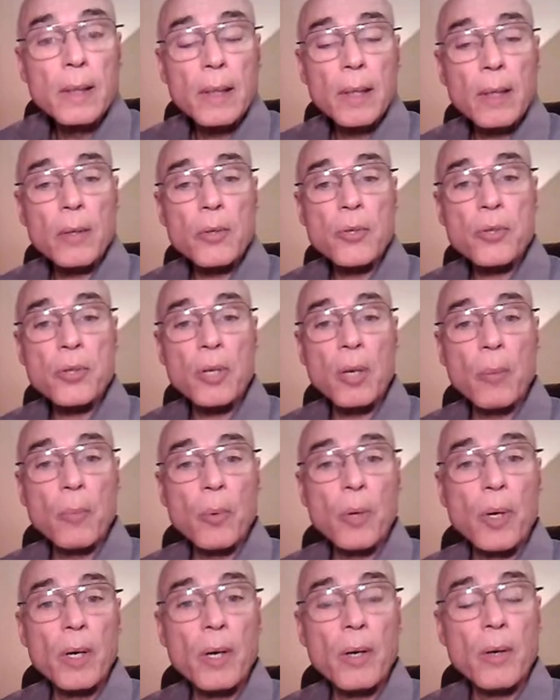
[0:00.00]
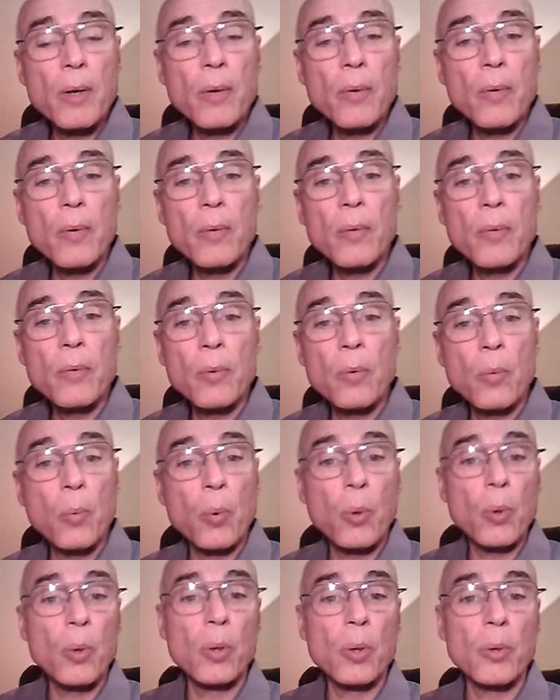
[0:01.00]
in someone the
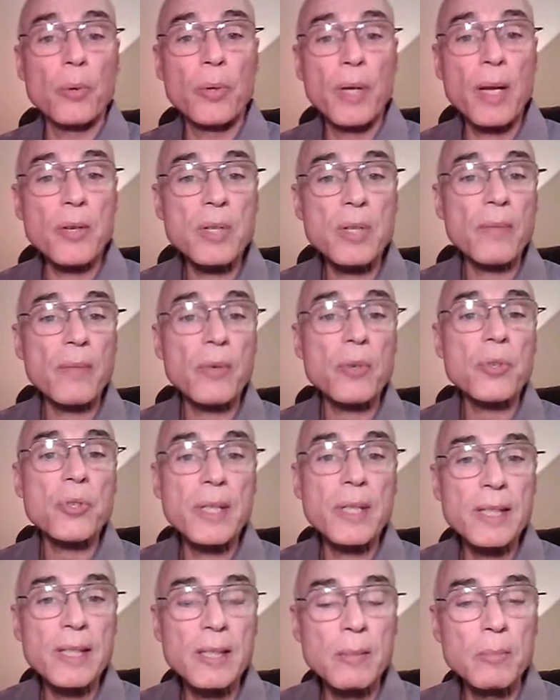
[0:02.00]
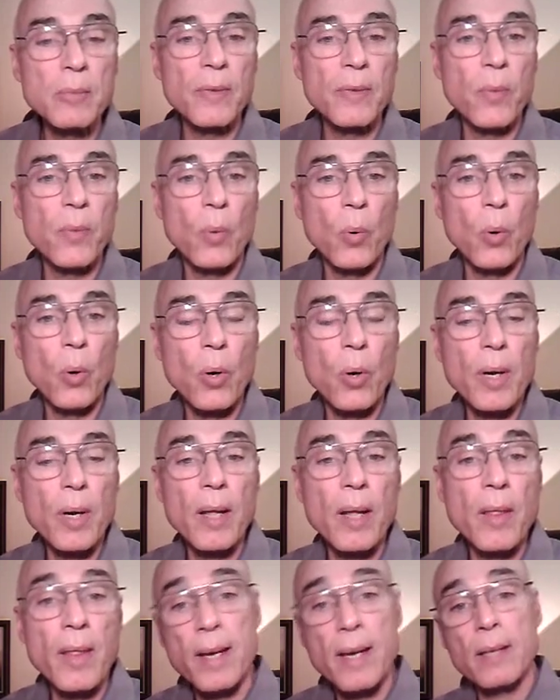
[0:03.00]
world has never seen before,
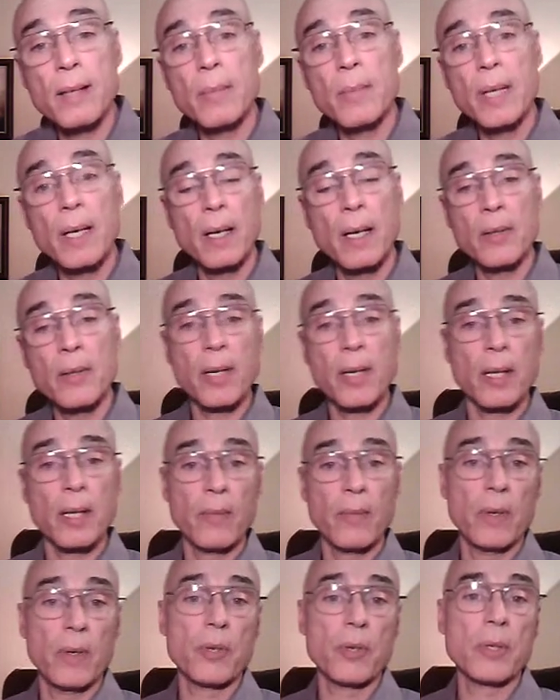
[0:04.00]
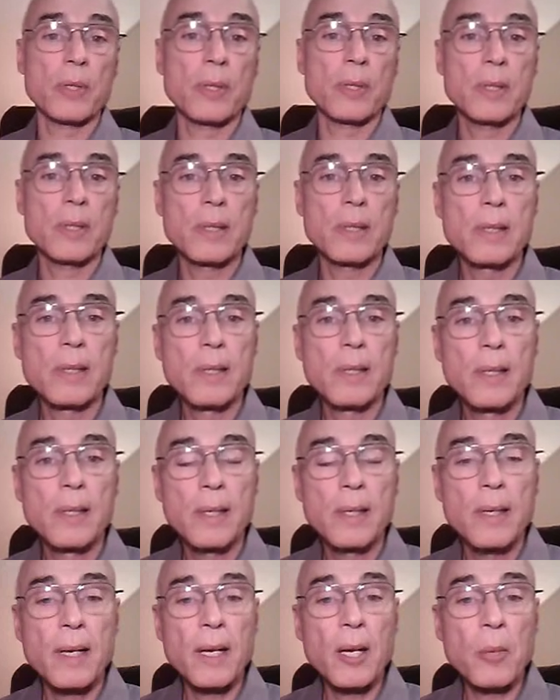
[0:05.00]
and they can be on television
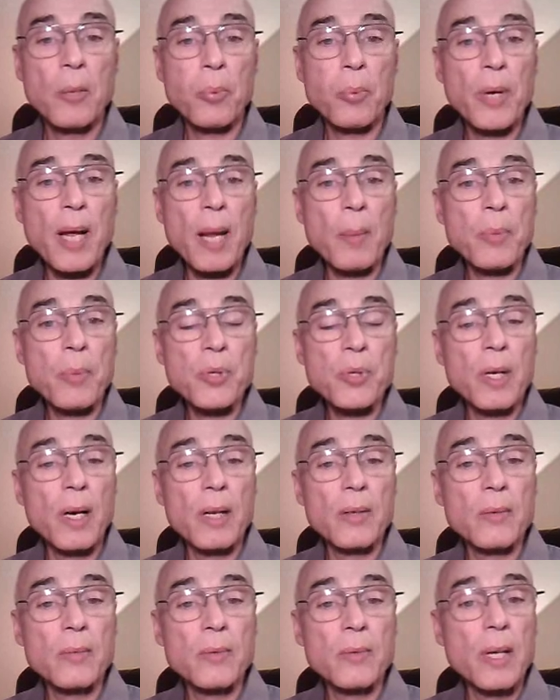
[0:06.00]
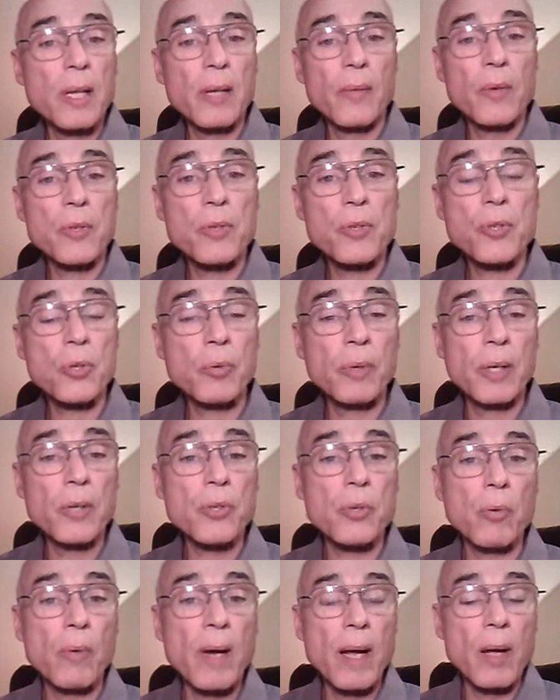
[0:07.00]
and perhaps on television
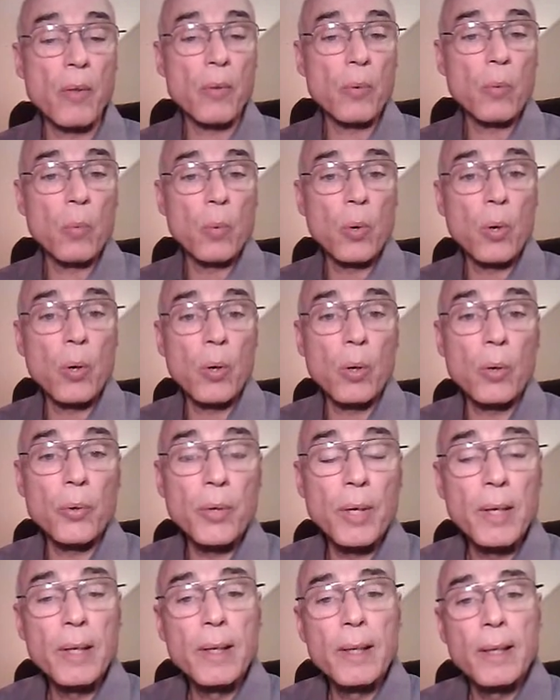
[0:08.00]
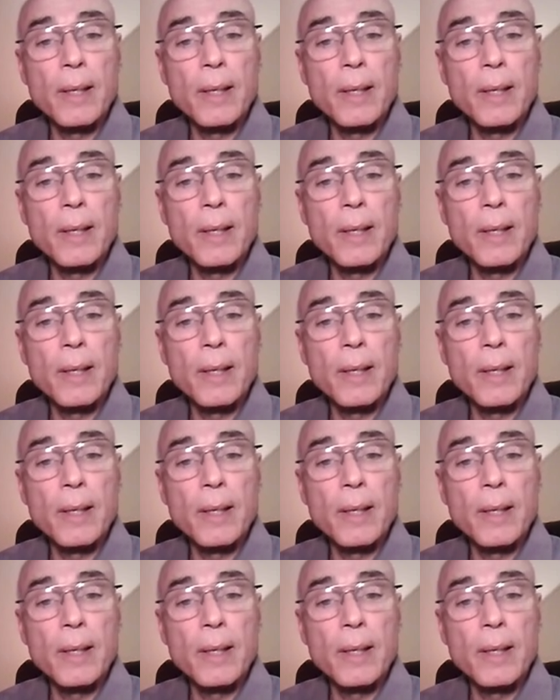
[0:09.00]
screens around the world,